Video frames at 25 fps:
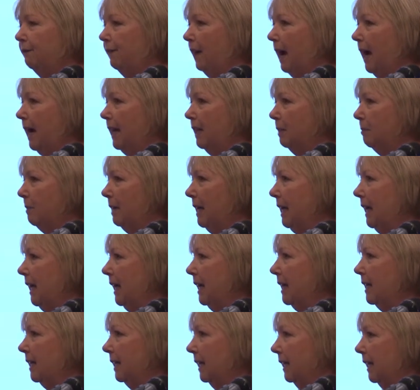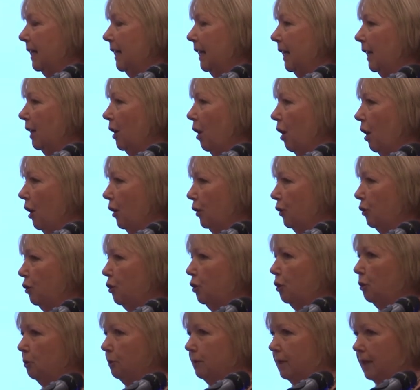find me in clinic on
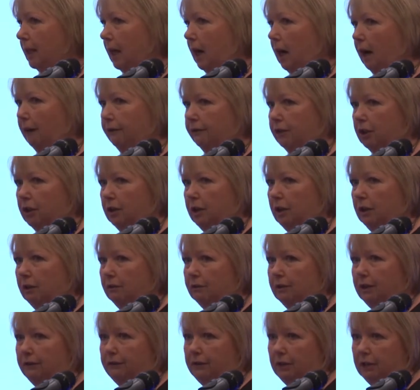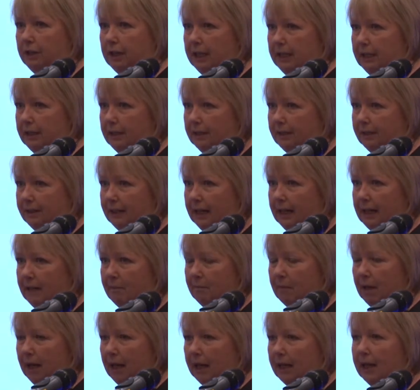Tuesday afternoon if you need to see
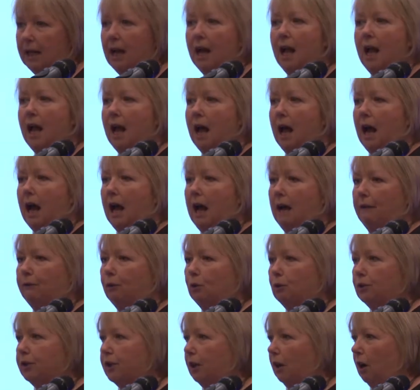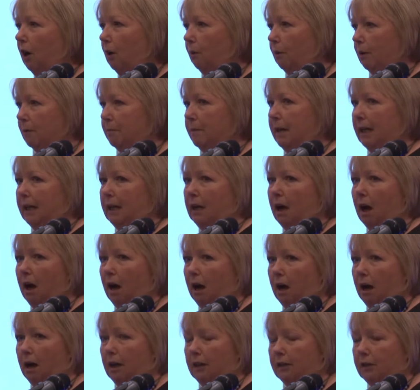me. I've also got with me
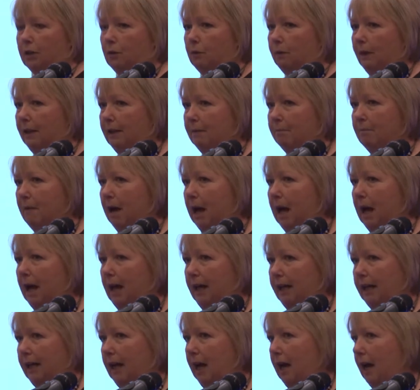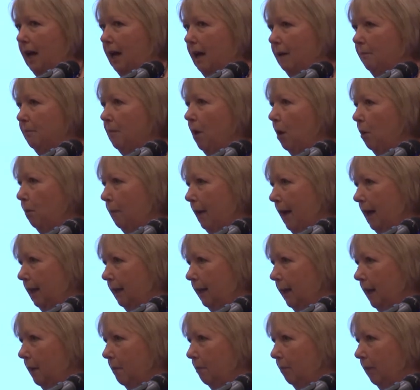cards with my mobile
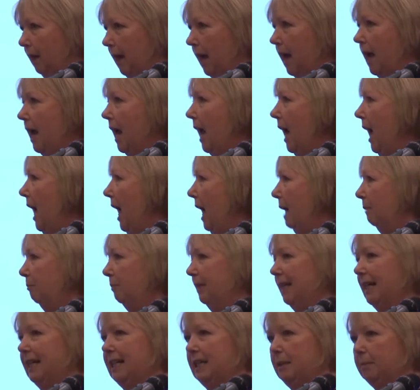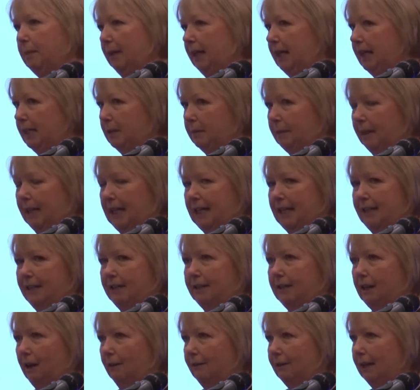number, and please, please, please
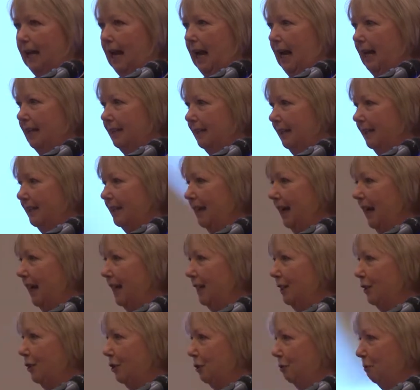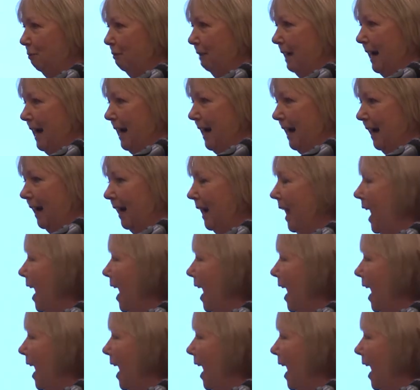don't hesitate to ring.